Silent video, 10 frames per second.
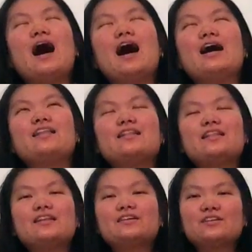I
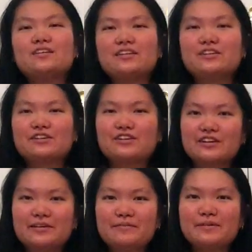literally
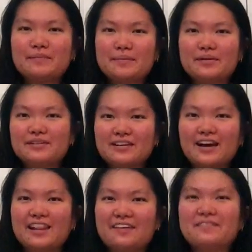screamed when my parents
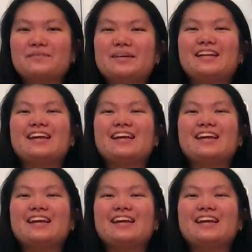got that for me.